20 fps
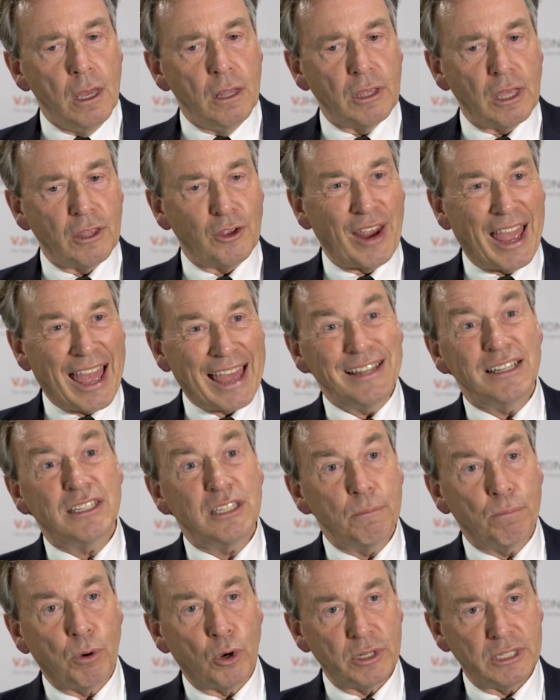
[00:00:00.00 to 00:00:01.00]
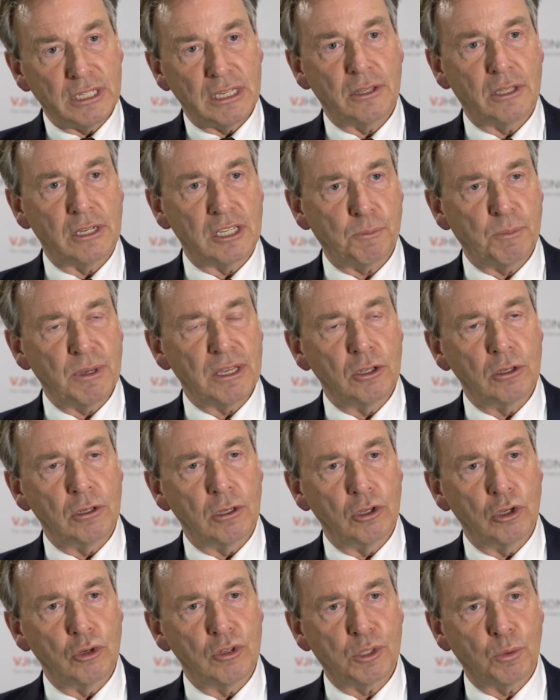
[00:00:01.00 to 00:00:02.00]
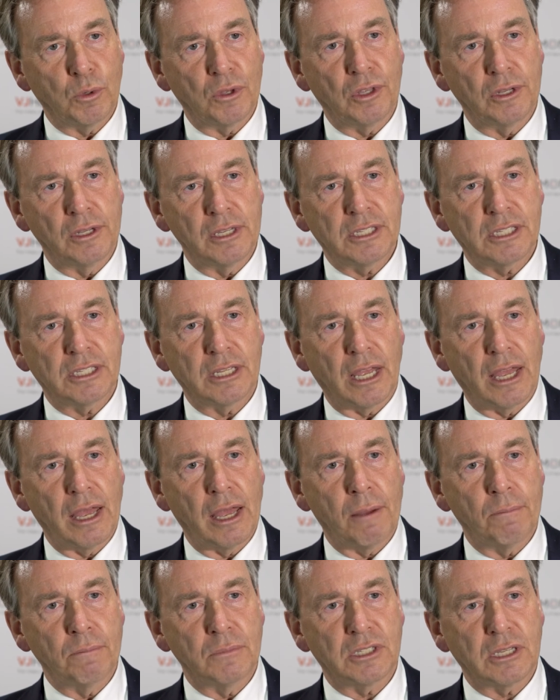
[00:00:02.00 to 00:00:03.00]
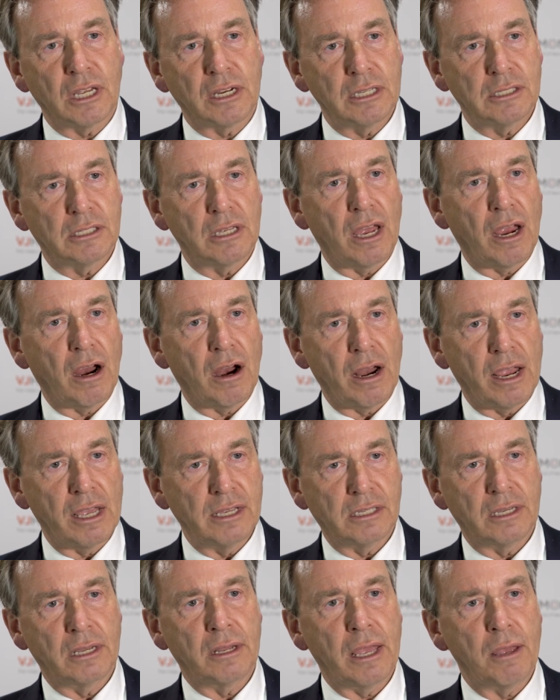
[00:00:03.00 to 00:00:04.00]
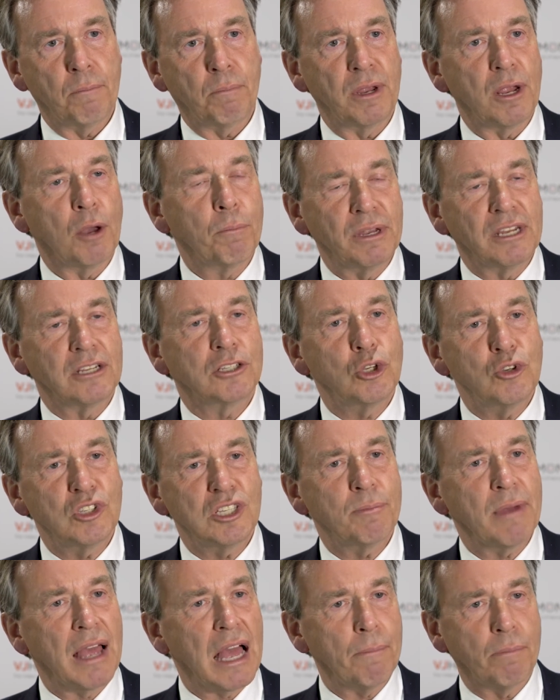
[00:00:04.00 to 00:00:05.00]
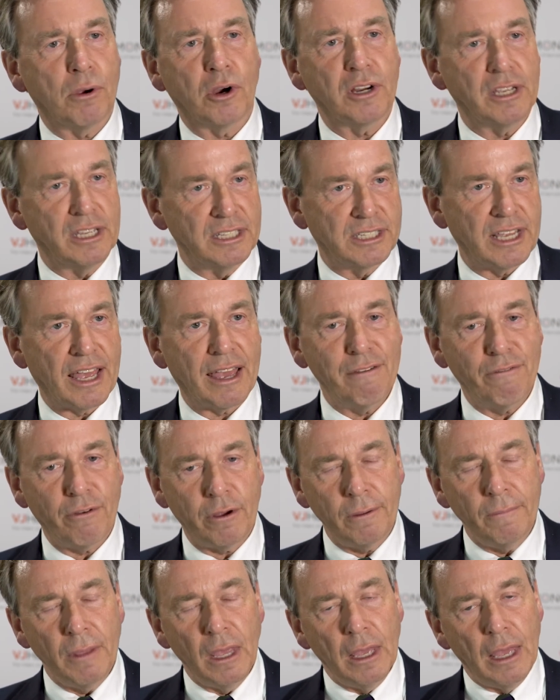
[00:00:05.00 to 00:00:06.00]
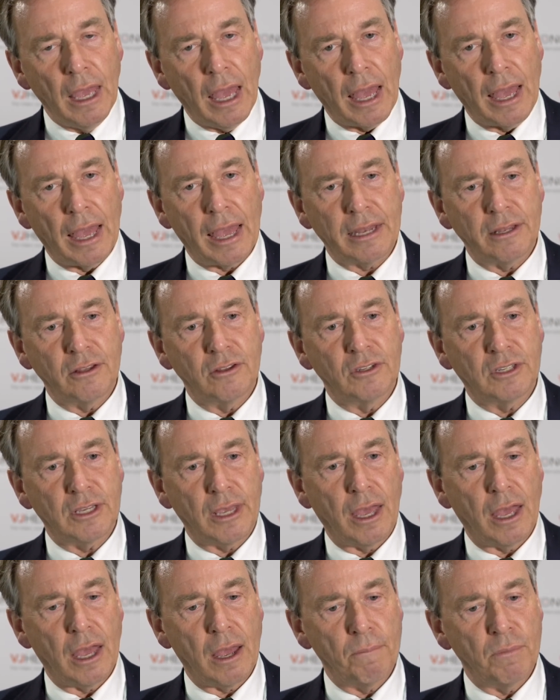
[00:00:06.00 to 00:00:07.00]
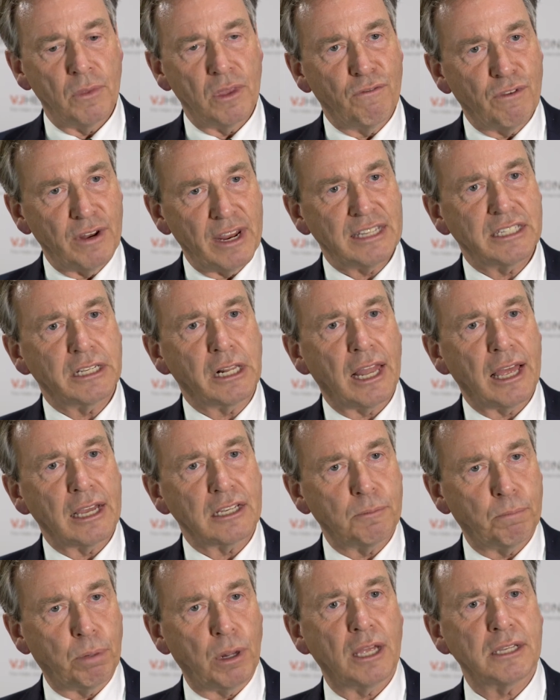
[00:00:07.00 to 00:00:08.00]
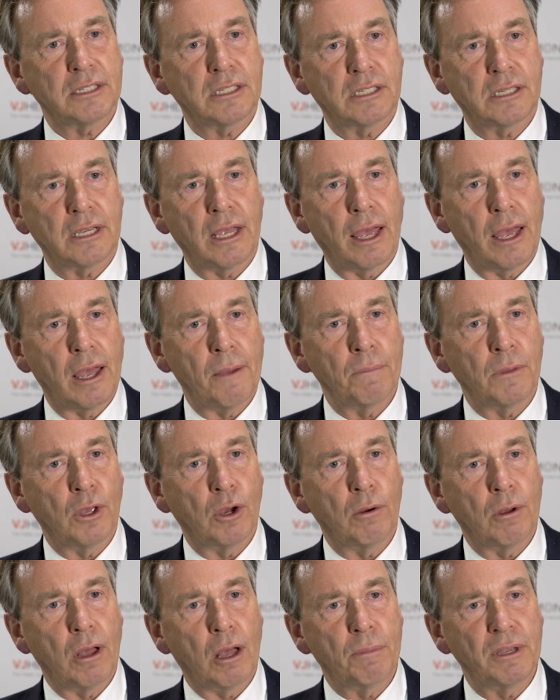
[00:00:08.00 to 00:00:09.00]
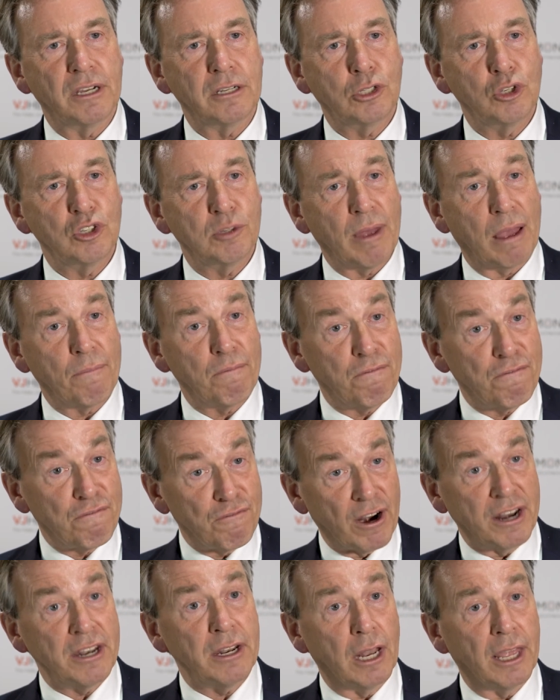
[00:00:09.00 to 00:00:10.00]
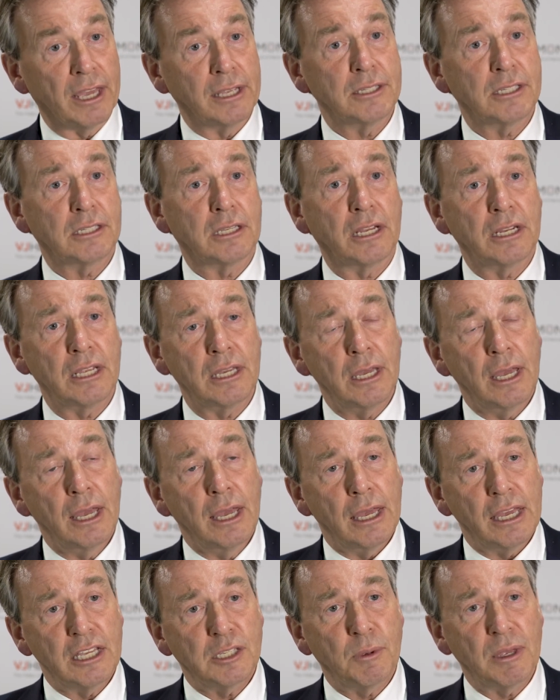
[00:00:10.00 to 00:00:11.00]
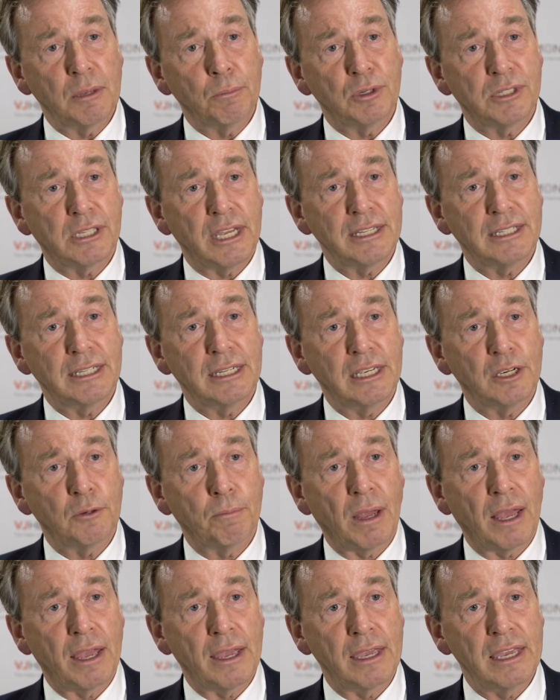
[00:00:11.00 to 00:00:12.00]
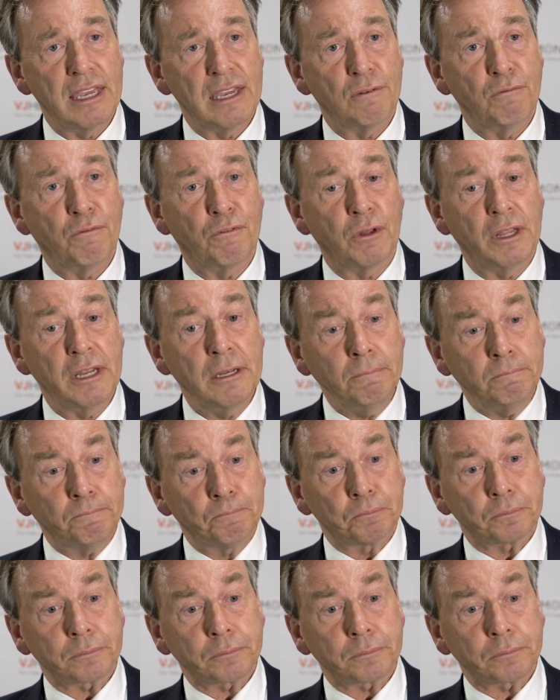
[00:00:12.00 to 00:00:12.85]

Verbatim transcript: The other antibody that it's being used with in this um, study is, are, is obinutuzumab or Gazyva, and um, the venetoclax plus um, obinutuzumab frontline study is being presented here by Ian Flinn